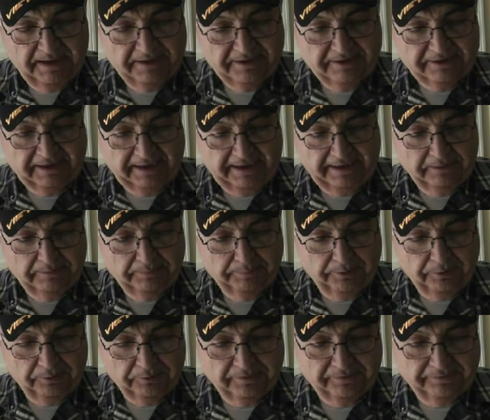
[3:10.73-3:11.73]
State
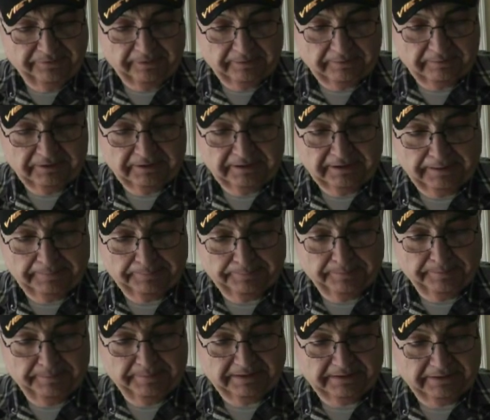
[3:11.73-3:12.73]
opposed federal gun
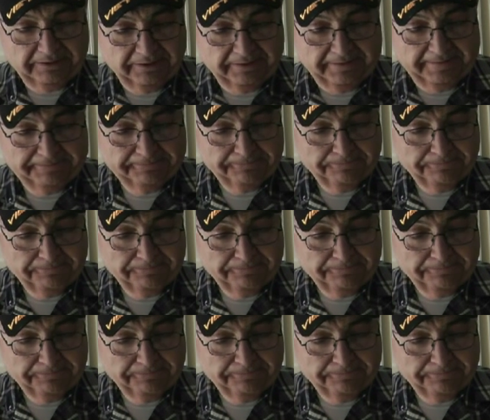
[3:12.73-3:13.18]
permit law.